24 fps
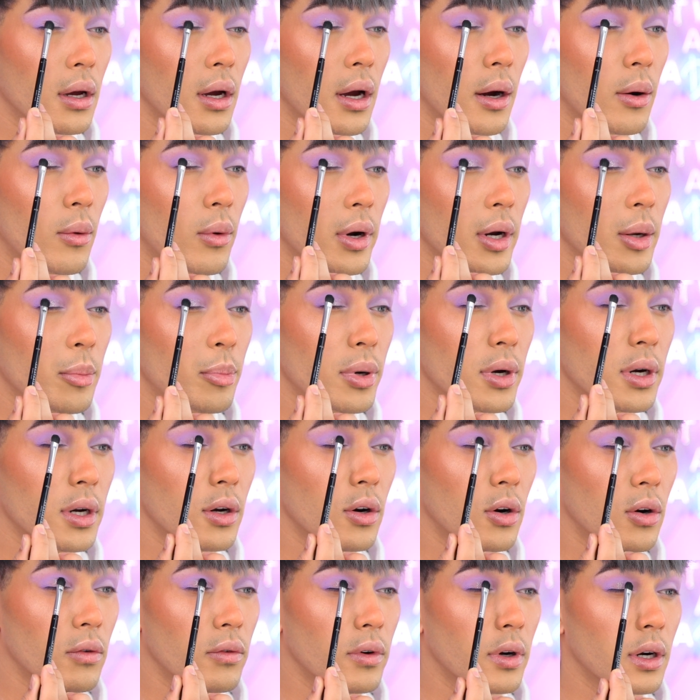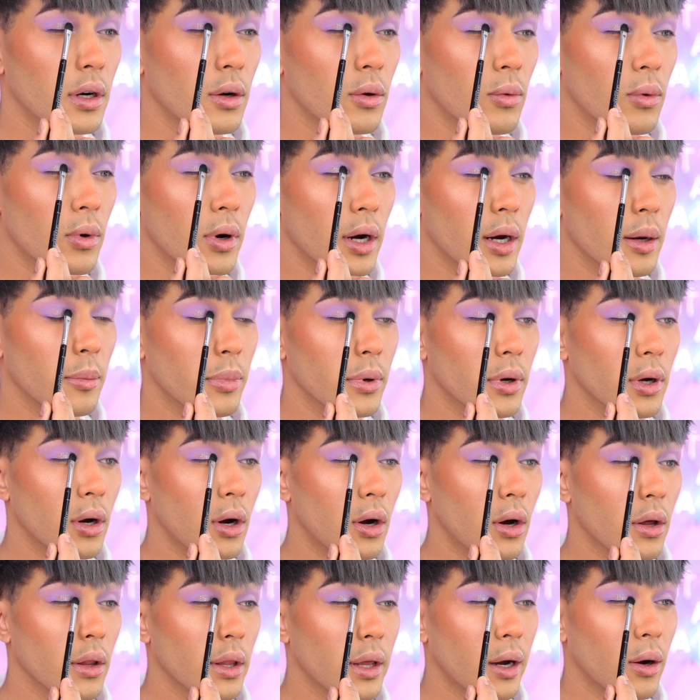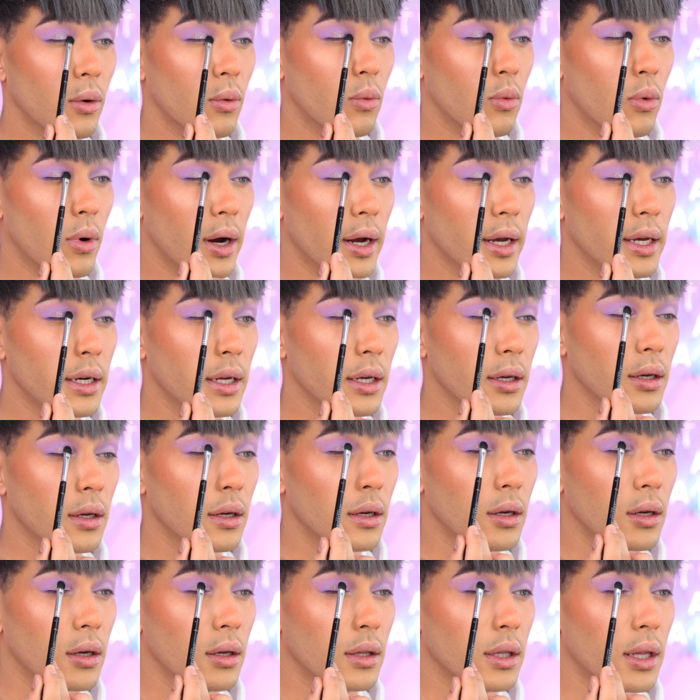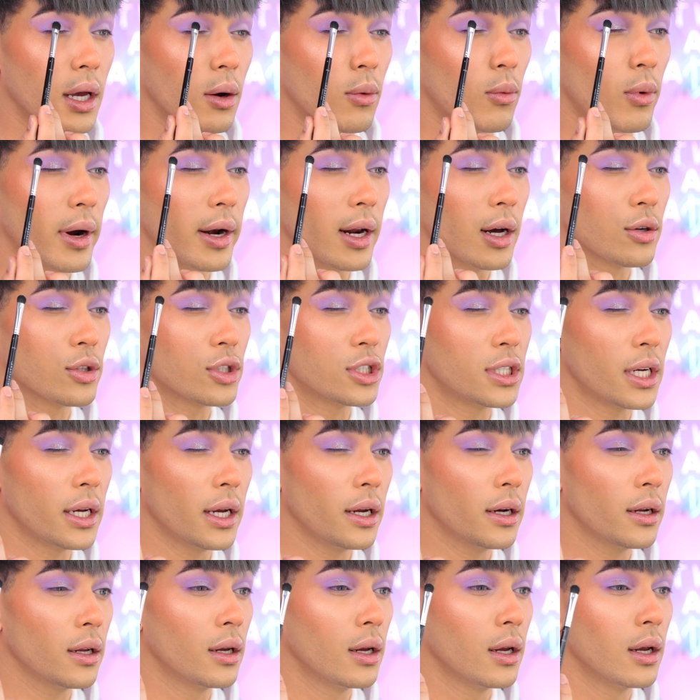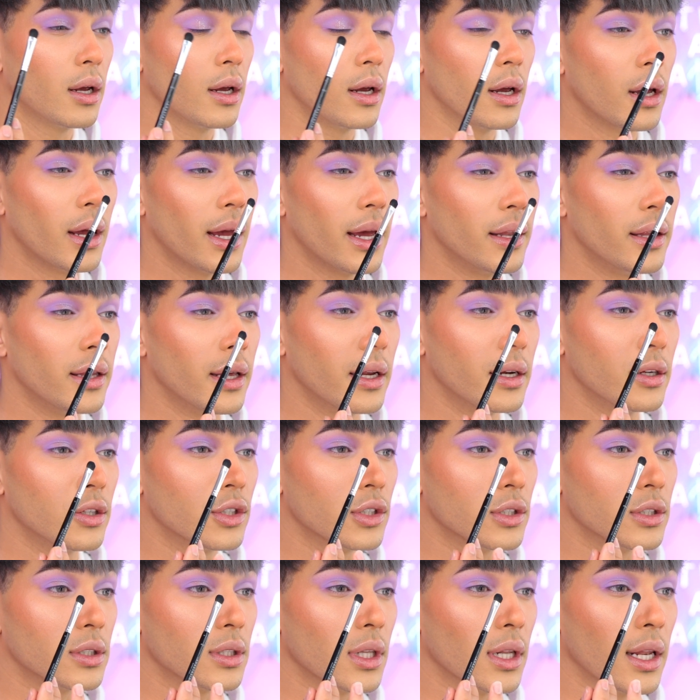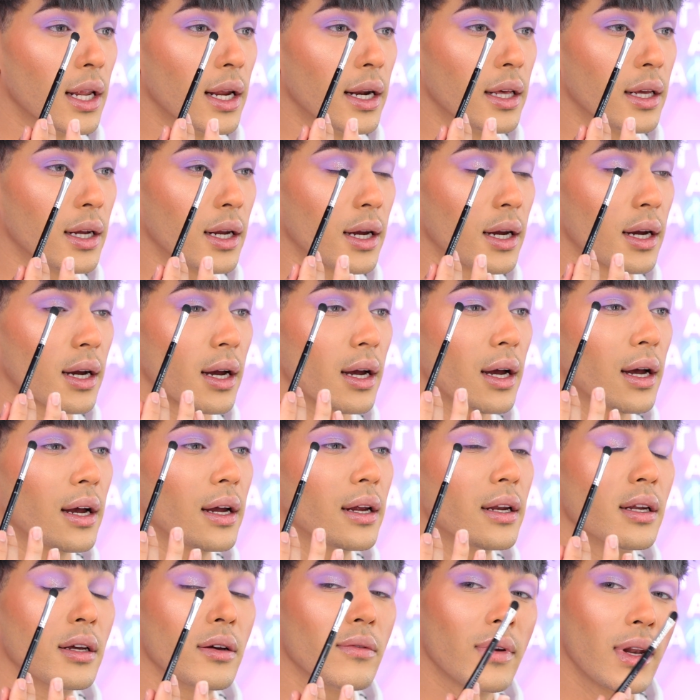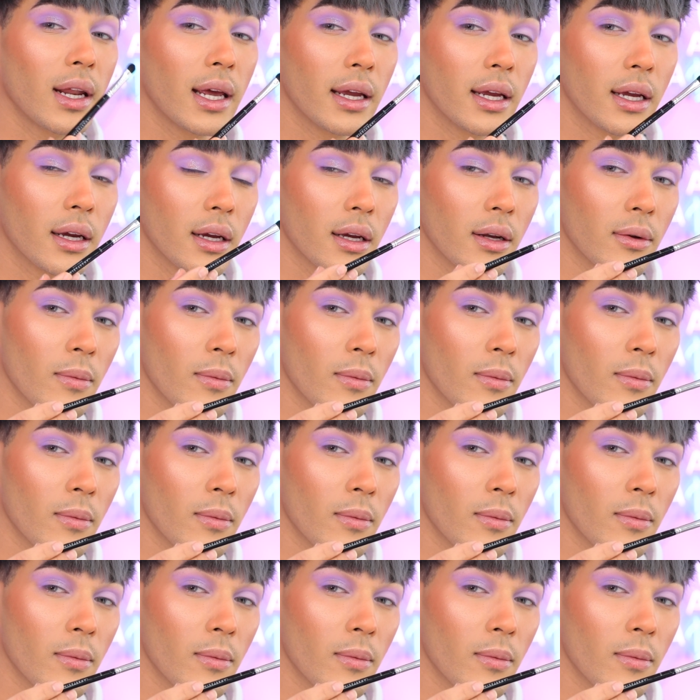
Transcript: I want to put it over where I put all that whiteout shade, and then just let it kind of like